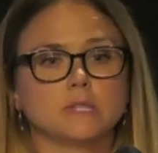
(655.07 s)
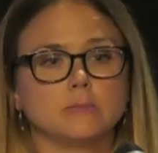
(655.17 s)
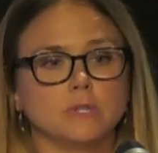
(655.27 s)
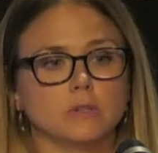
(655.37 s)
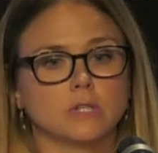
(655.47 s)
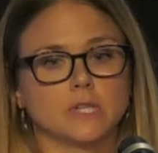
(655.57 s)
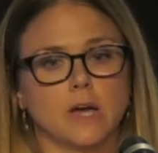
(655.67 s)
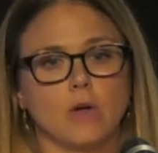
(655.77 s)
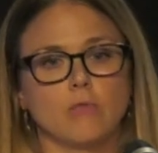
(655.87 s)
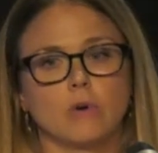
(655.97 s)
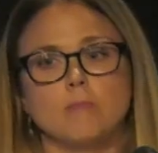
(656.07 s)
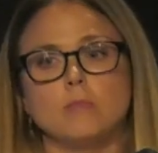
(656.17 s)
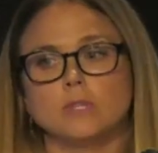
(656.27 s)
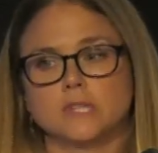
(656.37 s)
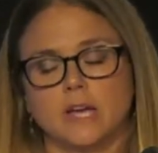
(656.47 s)
to be looked at over a
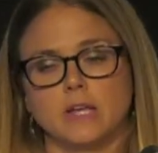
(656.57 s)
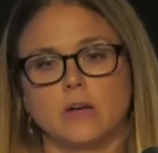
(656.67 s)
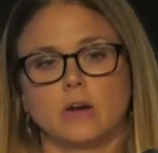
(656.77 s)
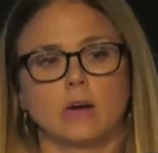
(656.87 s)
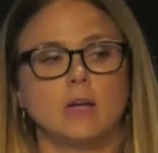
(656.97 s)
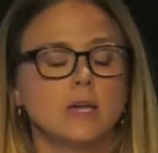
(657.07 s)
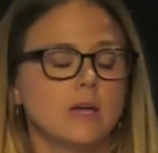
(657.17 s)
multi-year